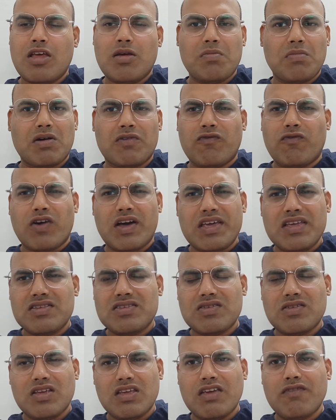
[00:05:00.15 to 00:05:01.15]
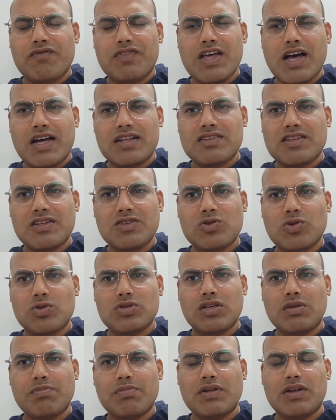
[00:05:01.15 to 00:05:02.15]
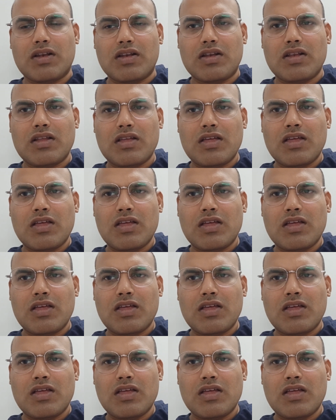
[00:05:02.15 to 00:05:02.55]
But why is, if the answer is so simple,